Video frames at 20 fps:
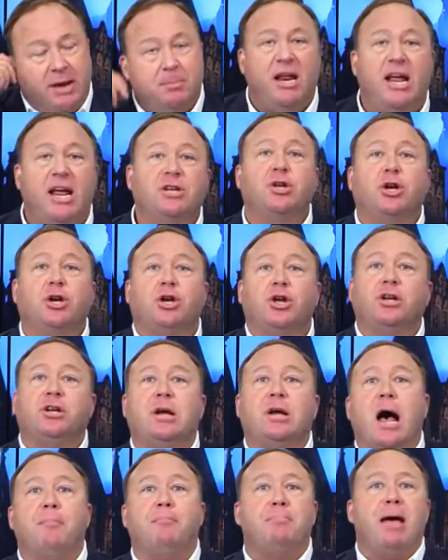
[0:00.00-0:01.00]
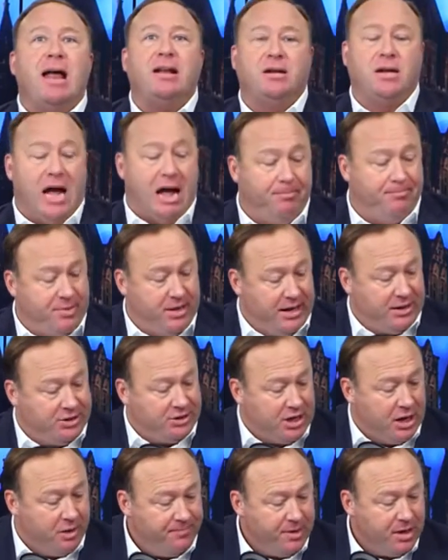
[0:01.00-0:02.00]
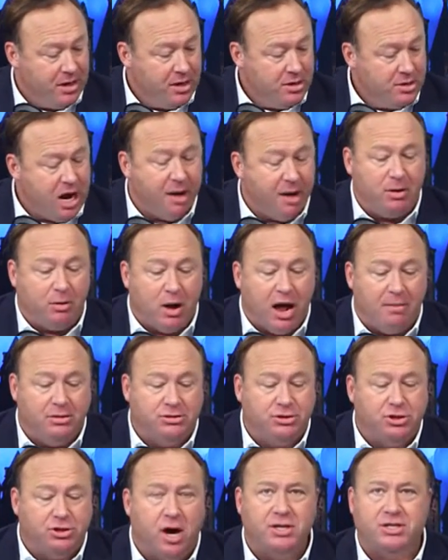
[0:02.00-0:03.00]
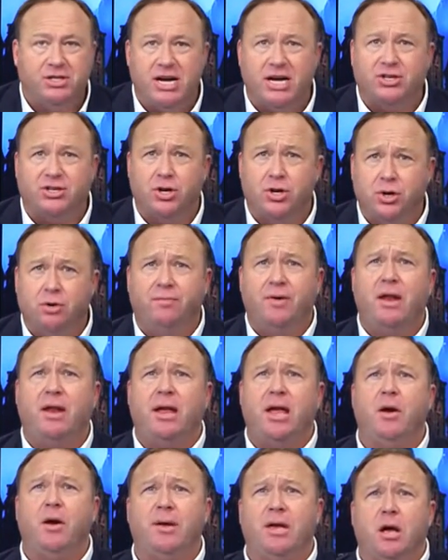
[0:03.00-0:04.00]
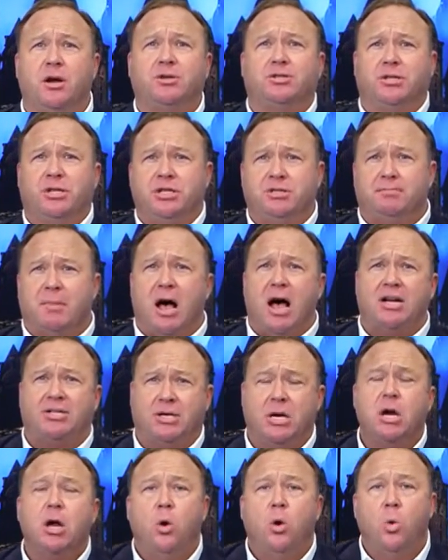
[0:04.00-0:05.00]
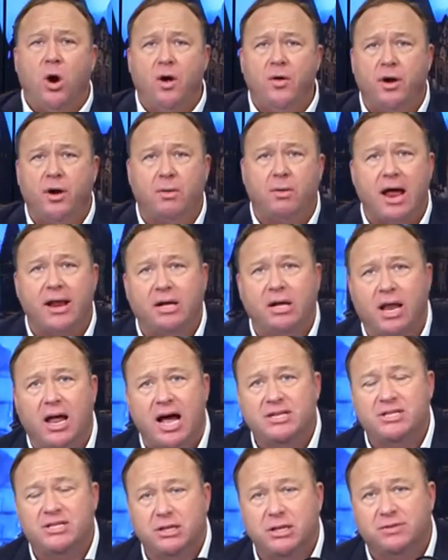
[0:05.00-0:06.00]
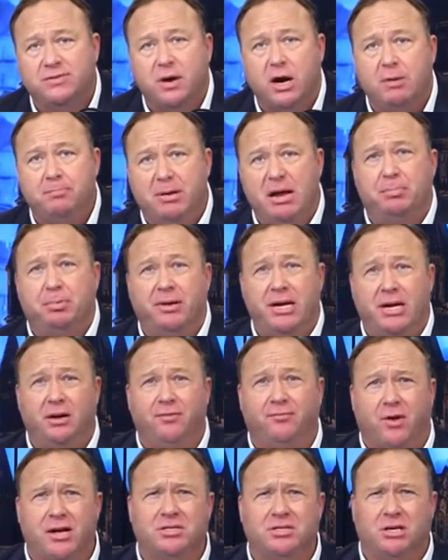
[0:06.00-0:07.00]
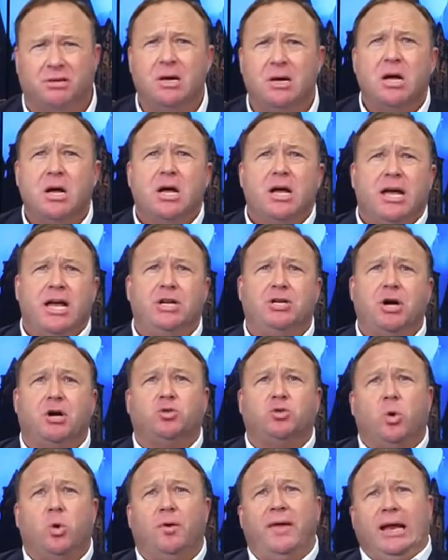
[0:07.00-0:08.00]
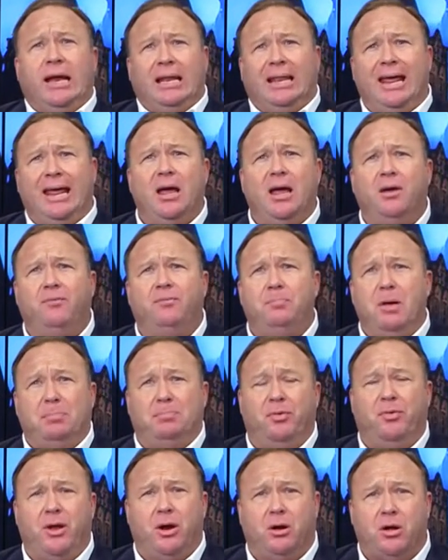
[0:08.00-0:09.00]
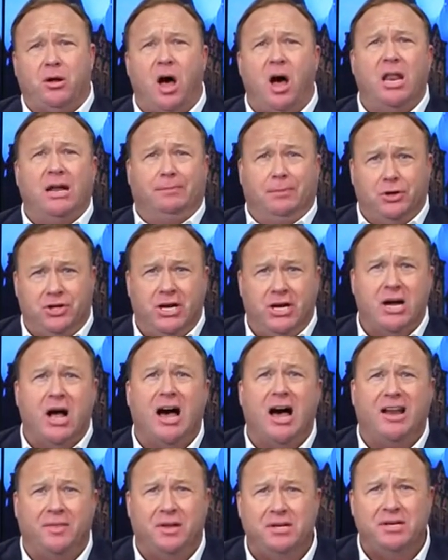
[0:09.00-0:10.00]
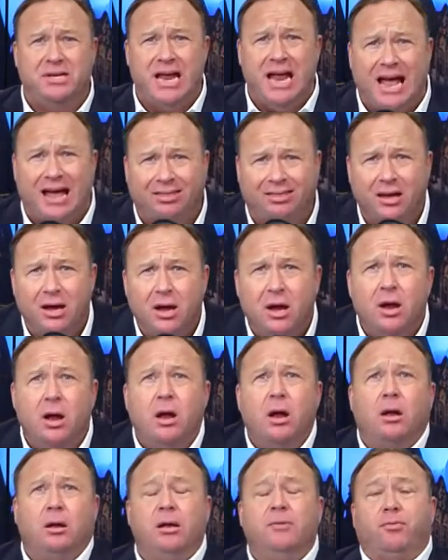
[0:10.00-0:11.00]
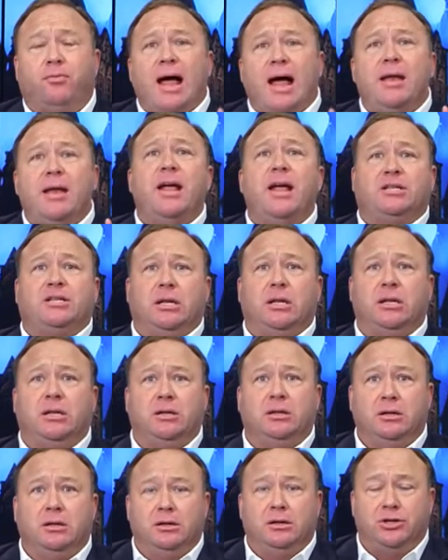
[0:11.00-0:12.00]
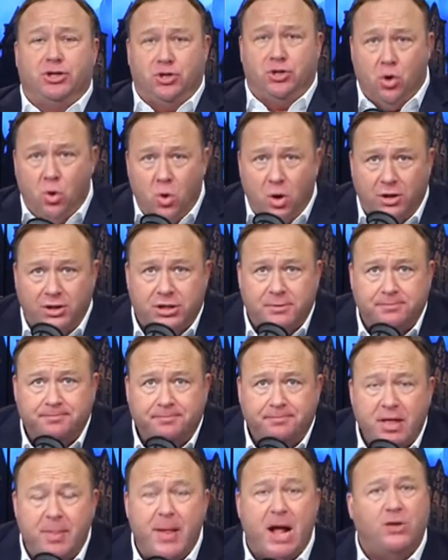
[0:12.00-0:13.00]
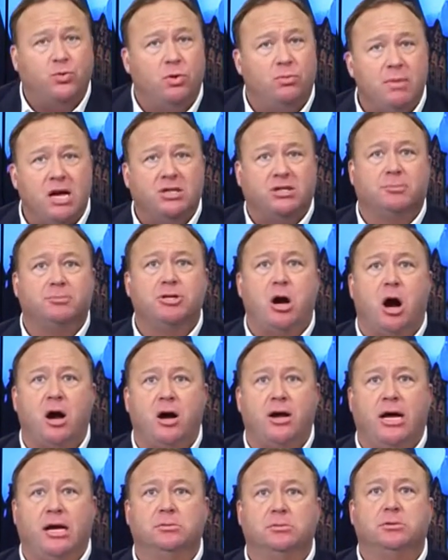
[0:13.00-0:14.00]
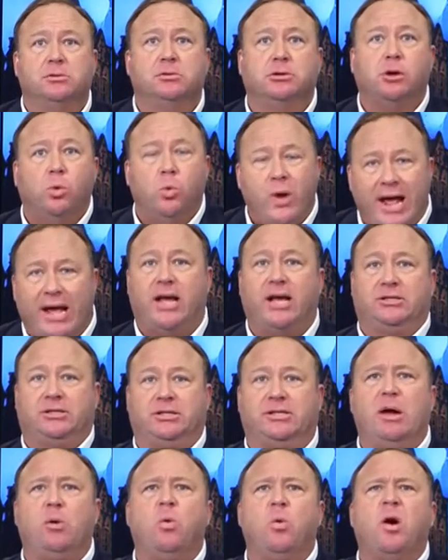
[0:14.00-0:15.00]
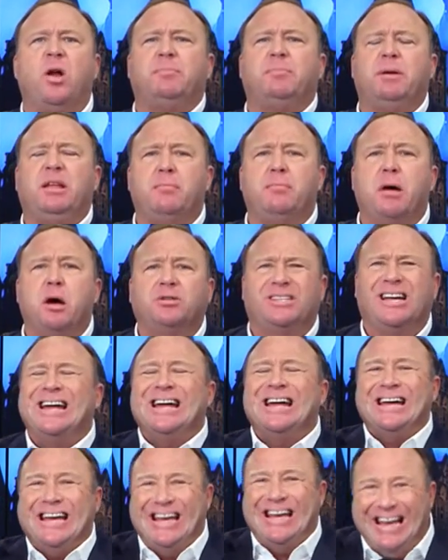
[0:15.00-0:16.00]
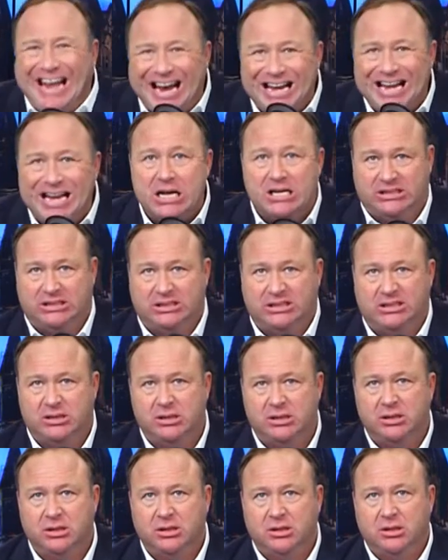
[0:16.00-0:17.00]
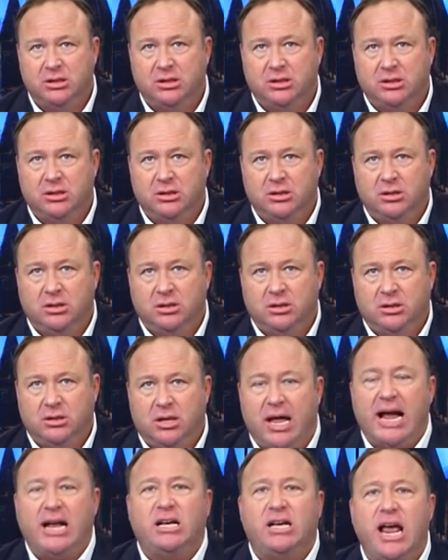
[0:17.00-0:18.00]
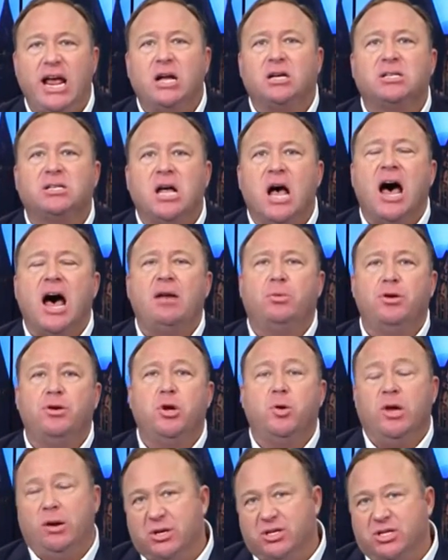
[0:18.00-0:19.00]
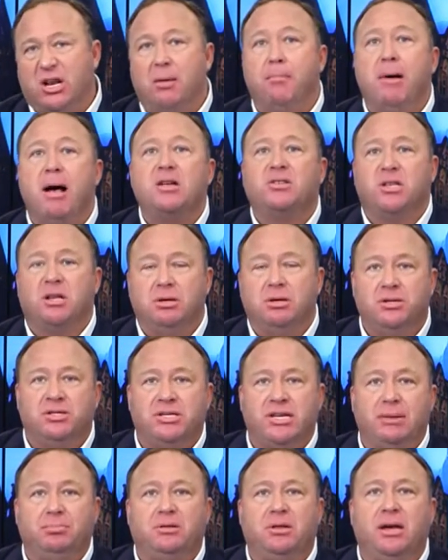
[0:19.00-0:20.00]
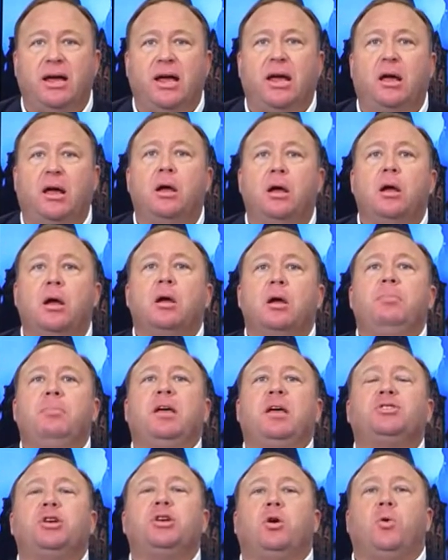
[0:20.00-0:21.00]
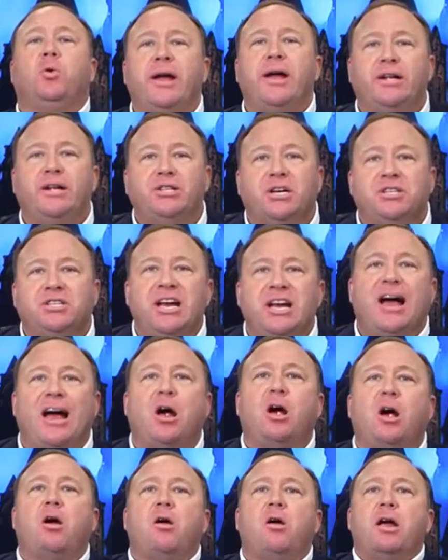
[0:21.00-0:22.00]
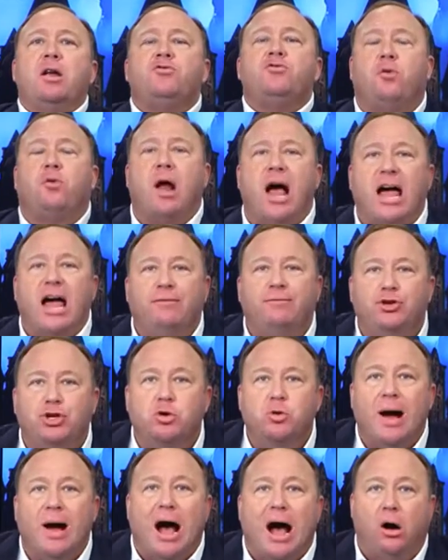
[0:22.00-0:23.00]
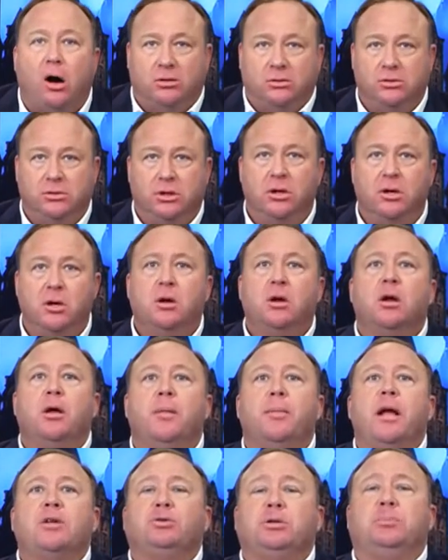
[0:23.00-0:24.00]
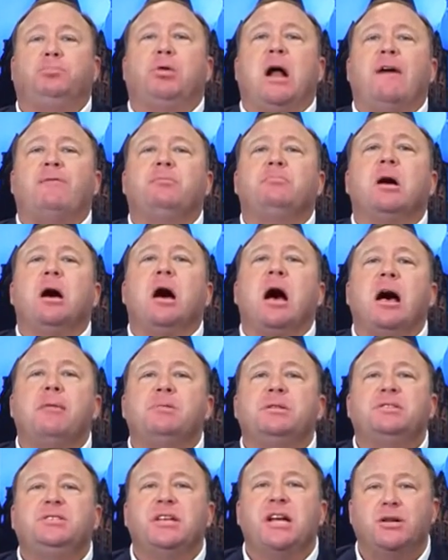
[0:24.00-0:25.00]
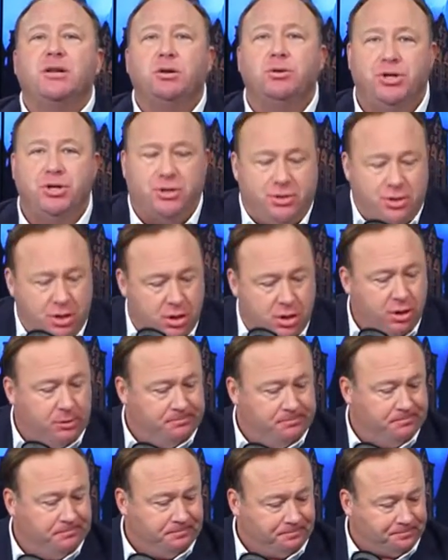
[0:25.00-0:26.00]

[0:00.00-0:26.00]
But he's the good cop, bad cop thing. So Tommy Robbins joins us. He has a new video. He goes to these mosques where they're radicalizing these very people. He confronts them. He shows where they live. People that are calling for jihad and the death live right next to schools. And that's what Muslims target, the weakest. They want it to be the most heinous, like Genghis Khan would do. He wasn't a Muslim, but the same thing, because it creates a terror. It drives you out. That's what the Prophet Muhammad said you should do.